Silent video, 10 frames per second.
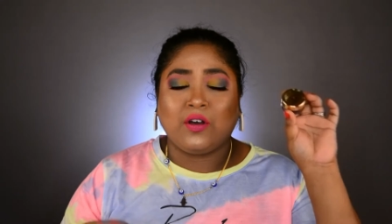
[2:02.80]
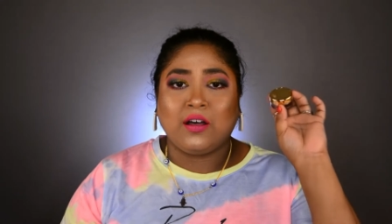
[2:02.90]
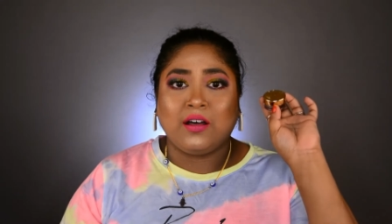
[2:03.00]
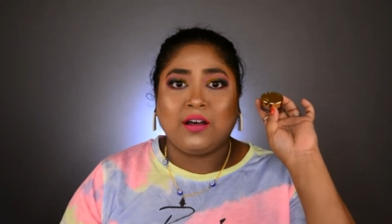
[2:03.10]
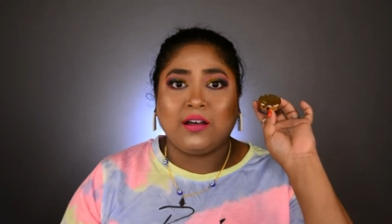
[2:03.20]

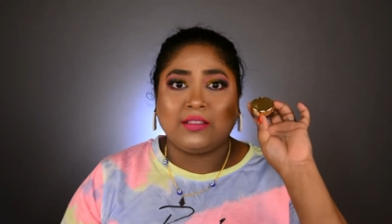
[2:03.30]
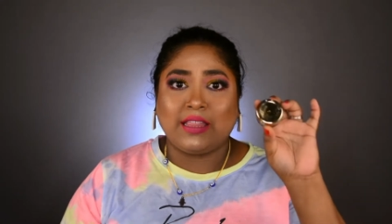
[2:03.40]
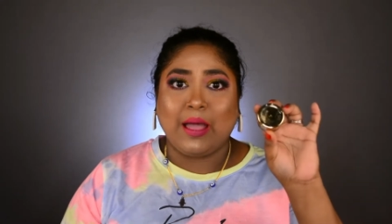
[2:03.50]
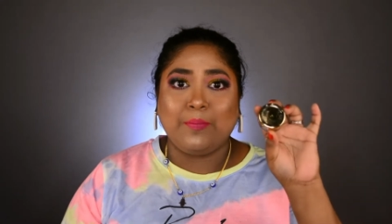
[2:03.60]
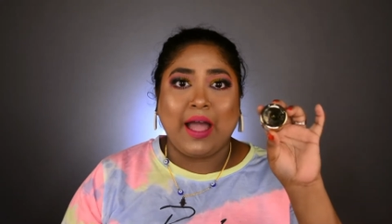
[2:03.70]
uh,
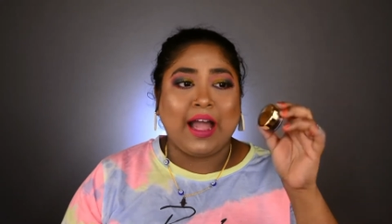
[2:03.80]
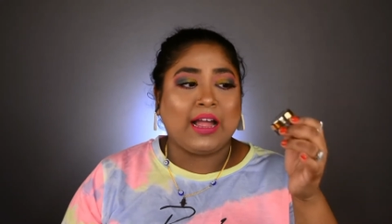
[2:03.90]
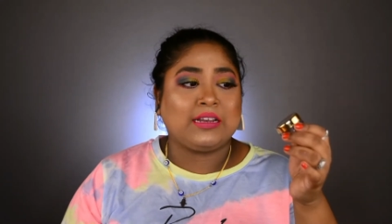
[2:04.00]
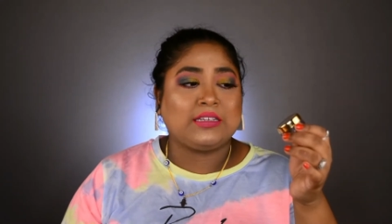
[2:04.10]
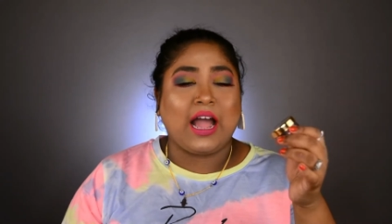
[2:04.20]
them
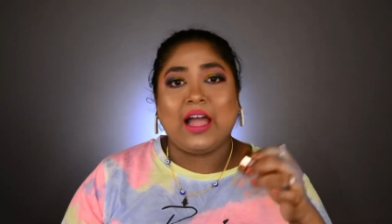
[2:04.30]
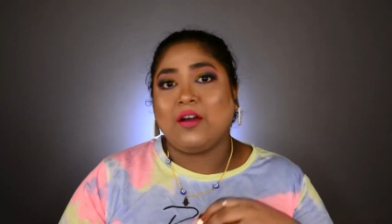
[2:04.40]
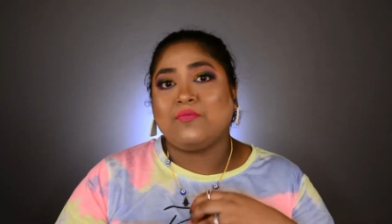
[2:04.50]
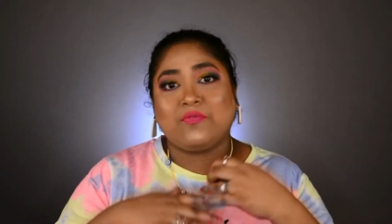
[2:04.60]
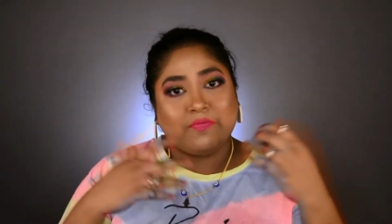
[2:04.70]
and i
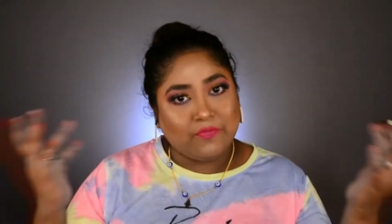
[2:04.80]
have